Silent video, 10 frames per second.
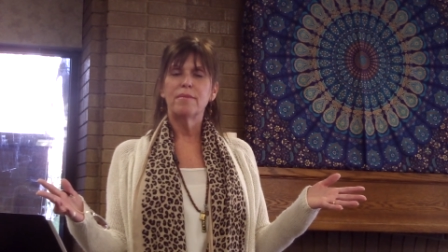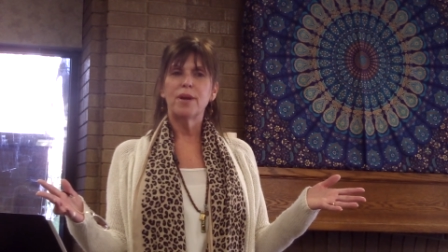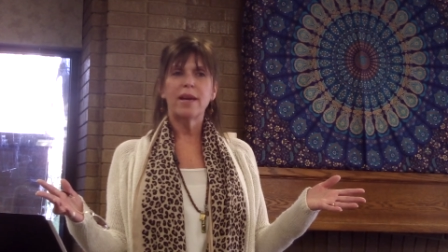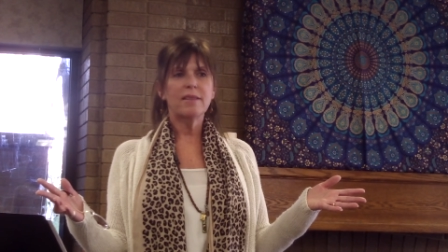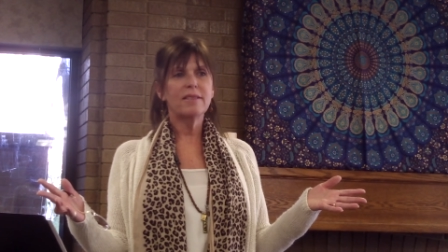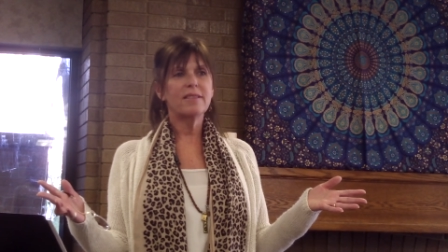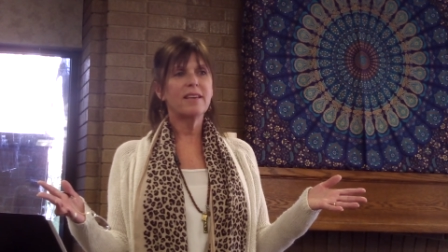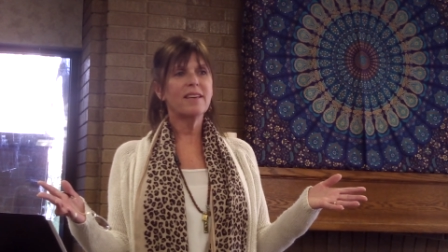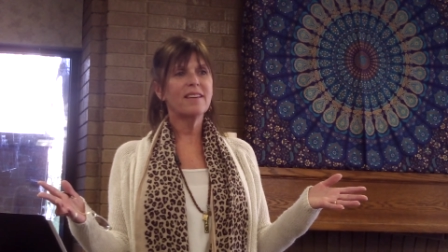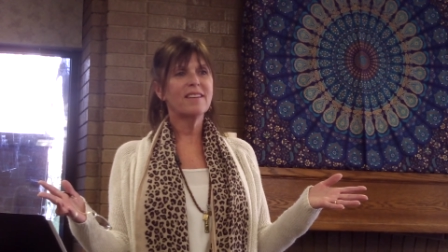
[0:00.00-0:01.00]

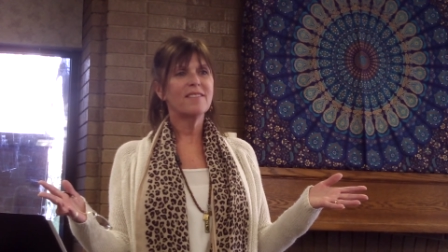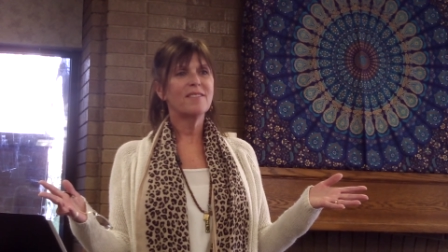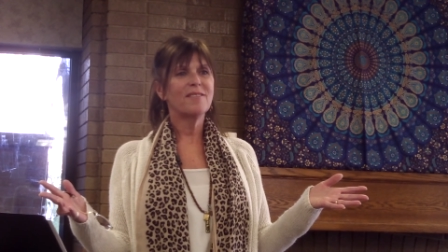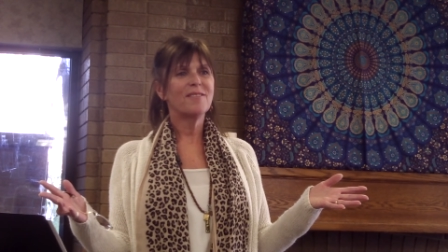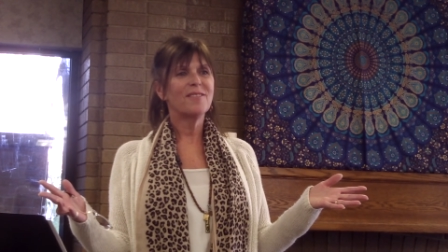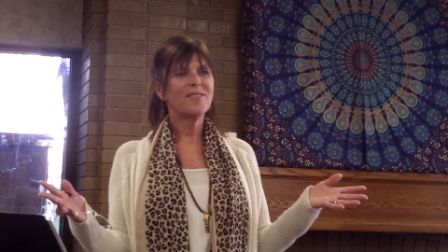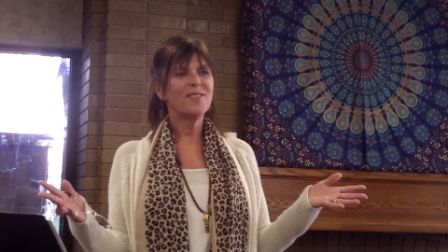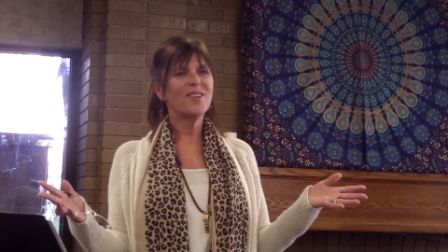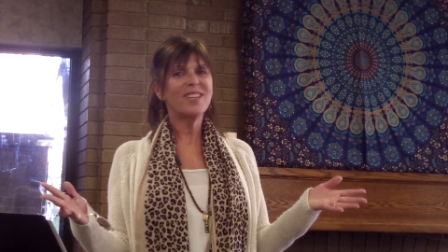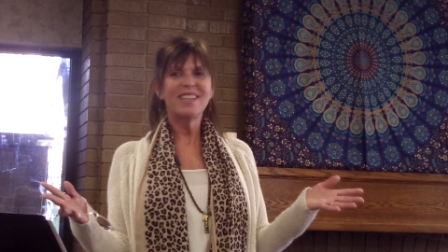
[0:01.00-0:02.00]
practicing
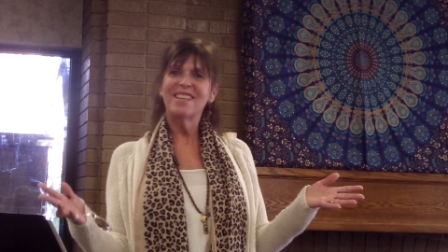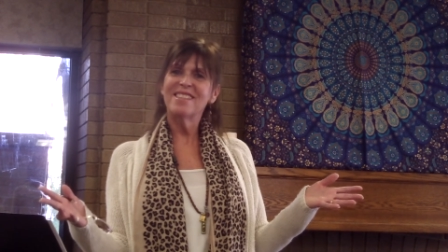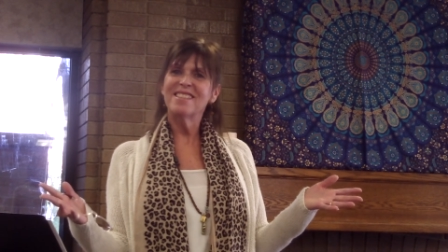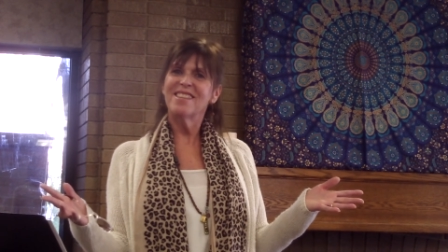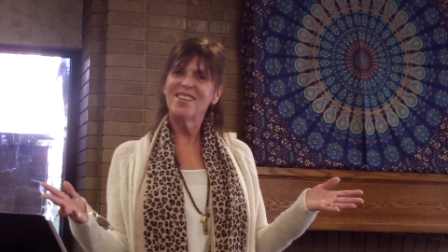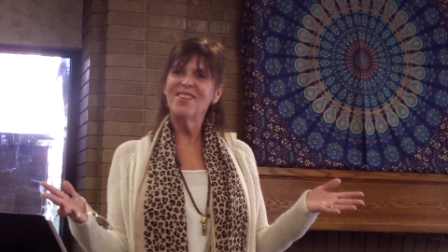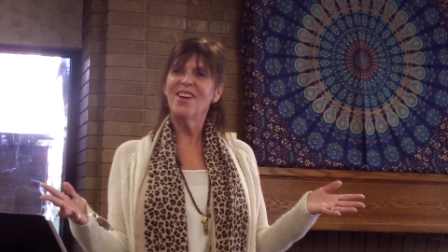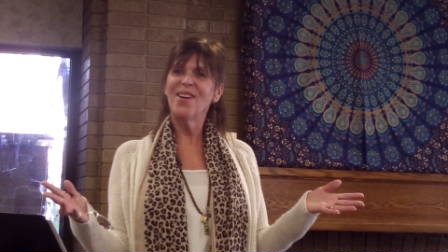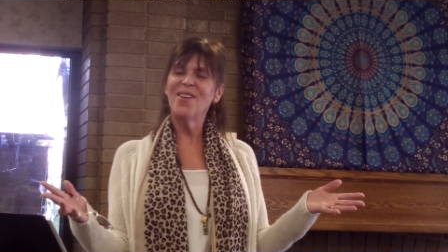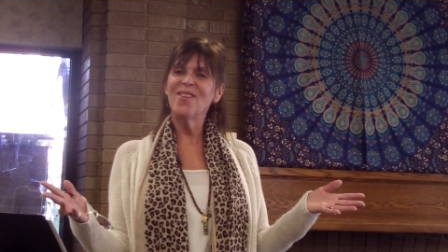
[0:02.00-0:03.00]
what it is that you
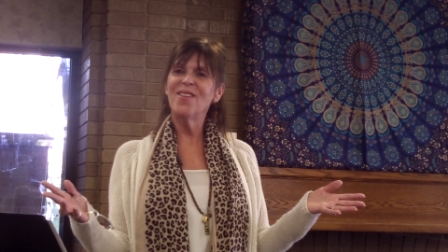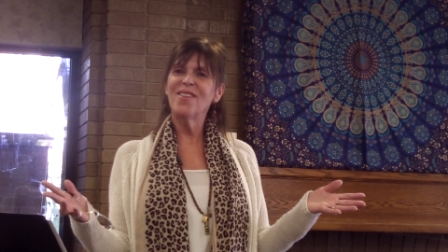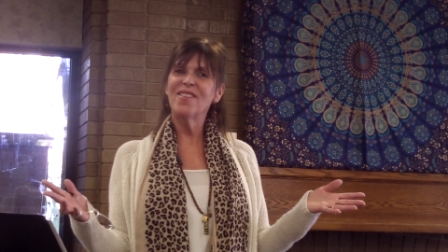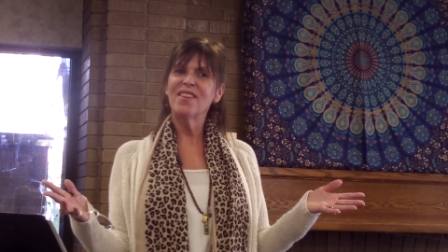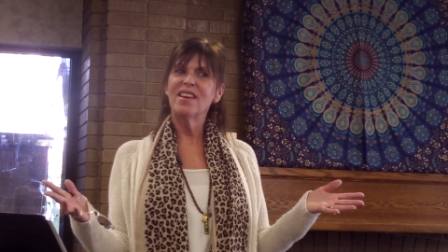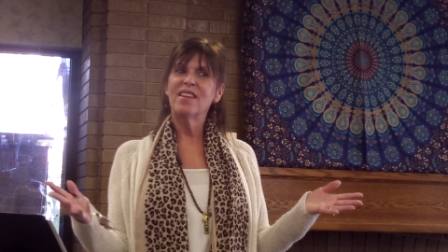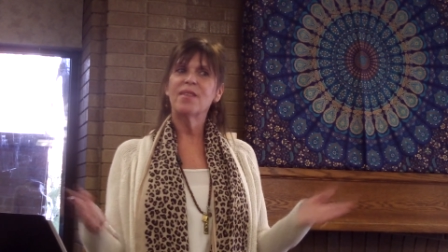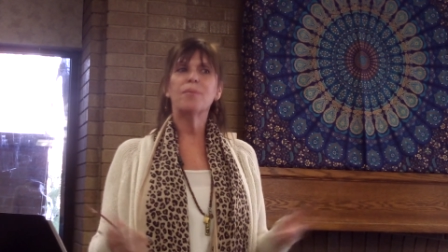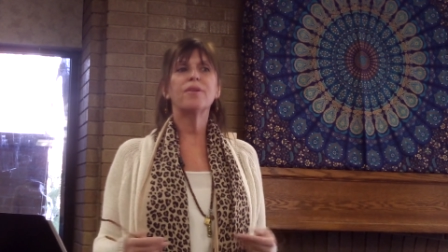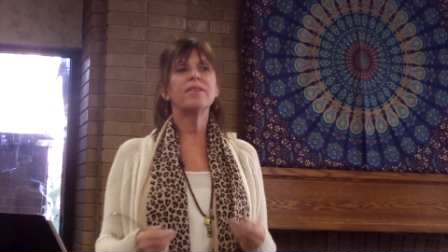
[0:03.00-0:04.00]
know
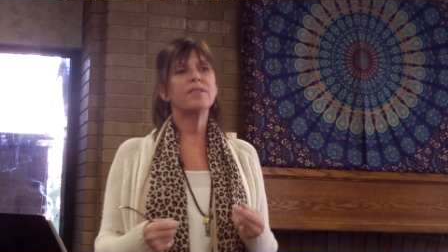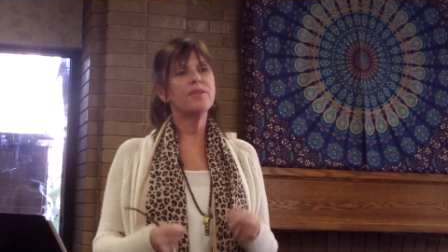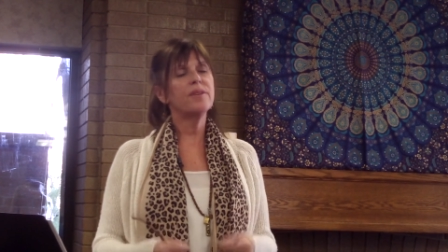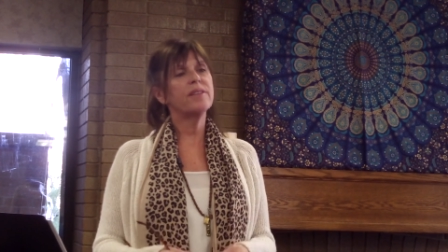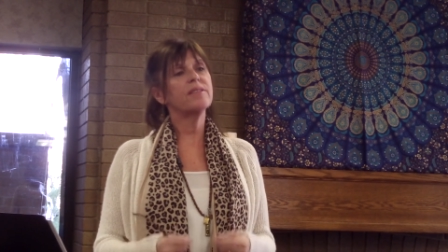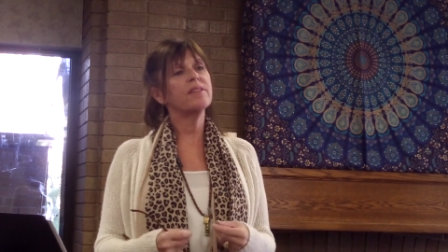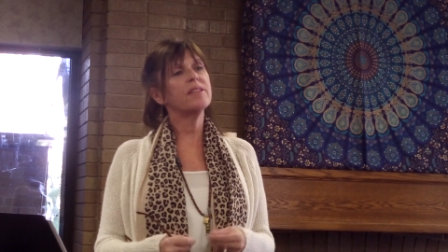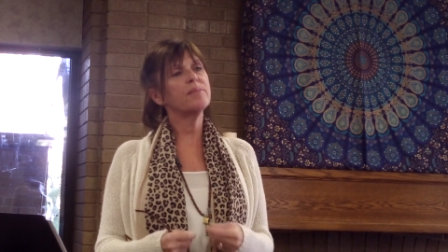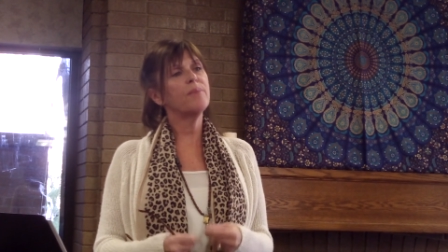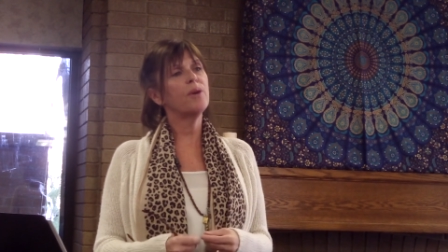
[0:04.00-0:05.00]
that brings you into
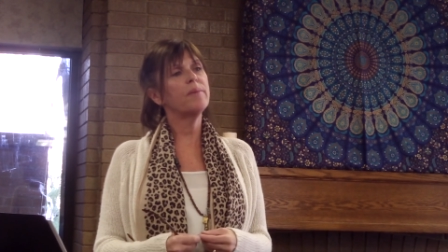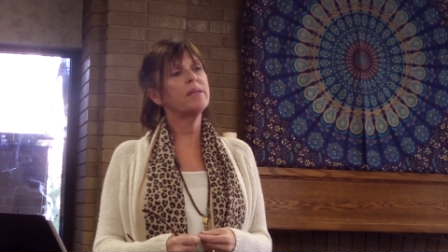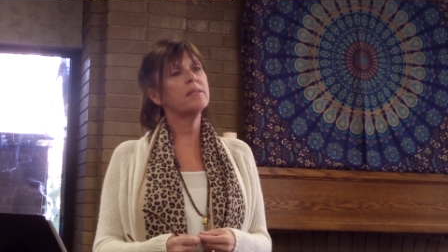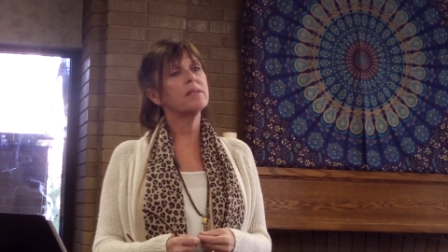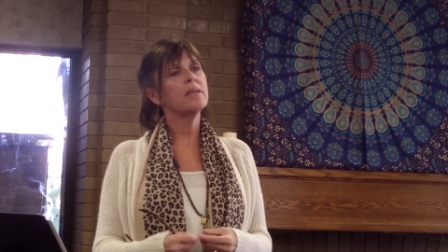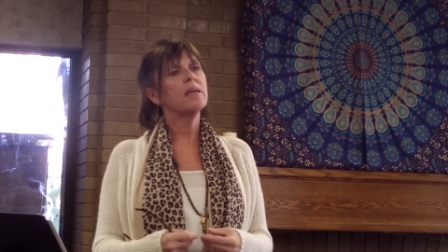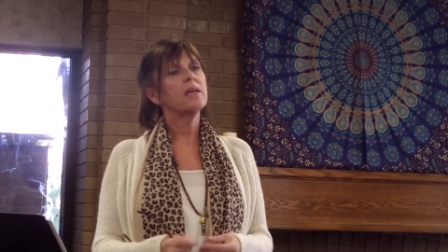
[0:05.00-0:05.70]
this moment,